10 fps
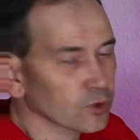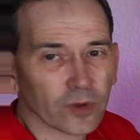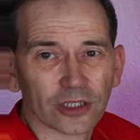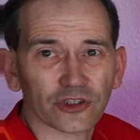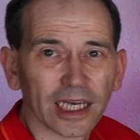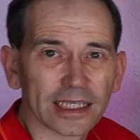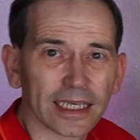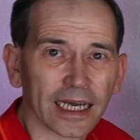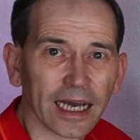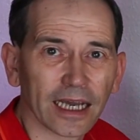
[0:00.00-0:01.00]
to adjust
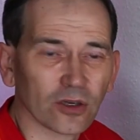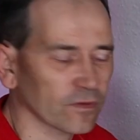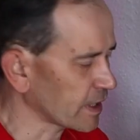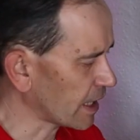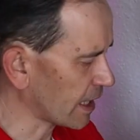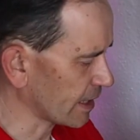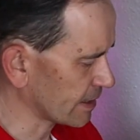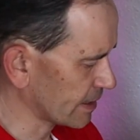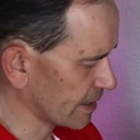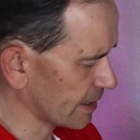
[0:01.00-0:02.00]
the height of the
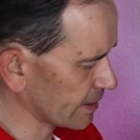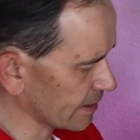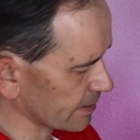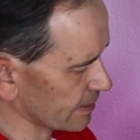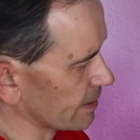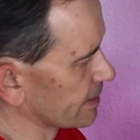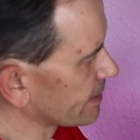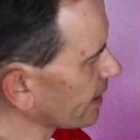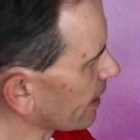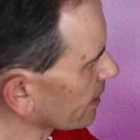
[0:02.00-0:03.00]
lights in this
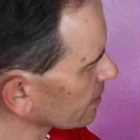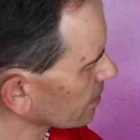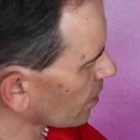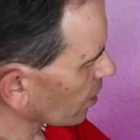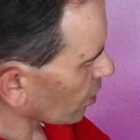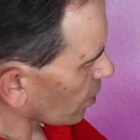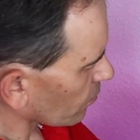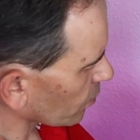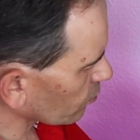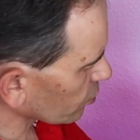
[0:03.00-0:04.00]
stand,
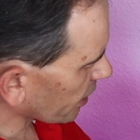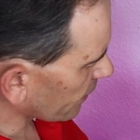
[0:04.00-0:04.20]
we would